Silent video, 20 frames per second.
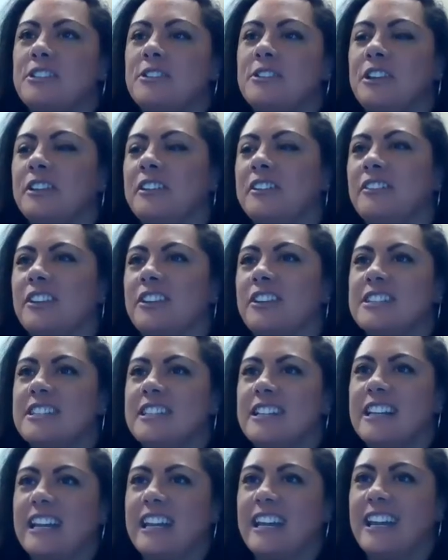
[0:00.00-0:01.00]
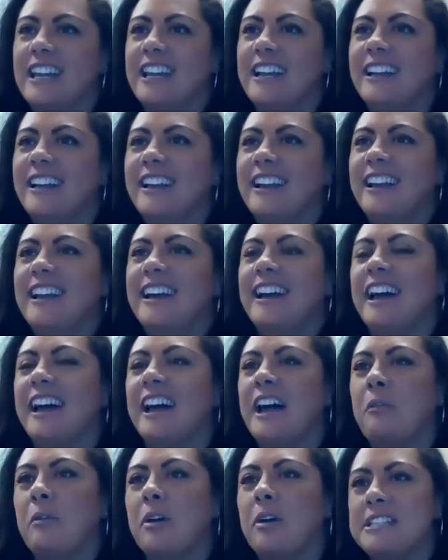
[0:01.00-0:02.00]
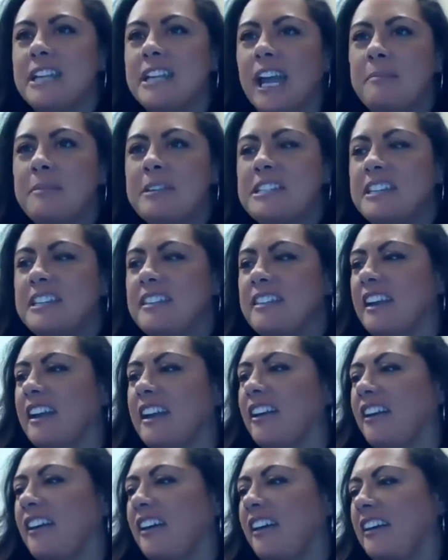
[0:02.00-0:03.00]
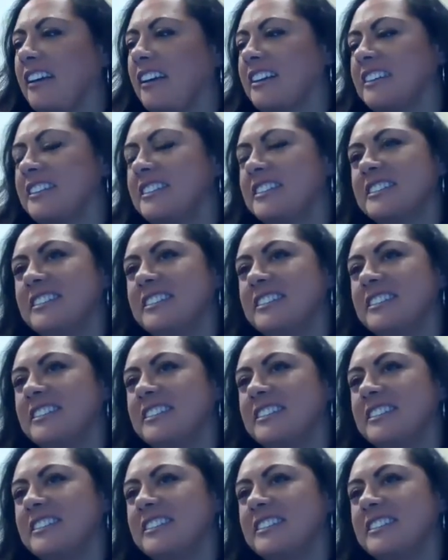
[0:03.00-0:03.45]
University. What time is it there?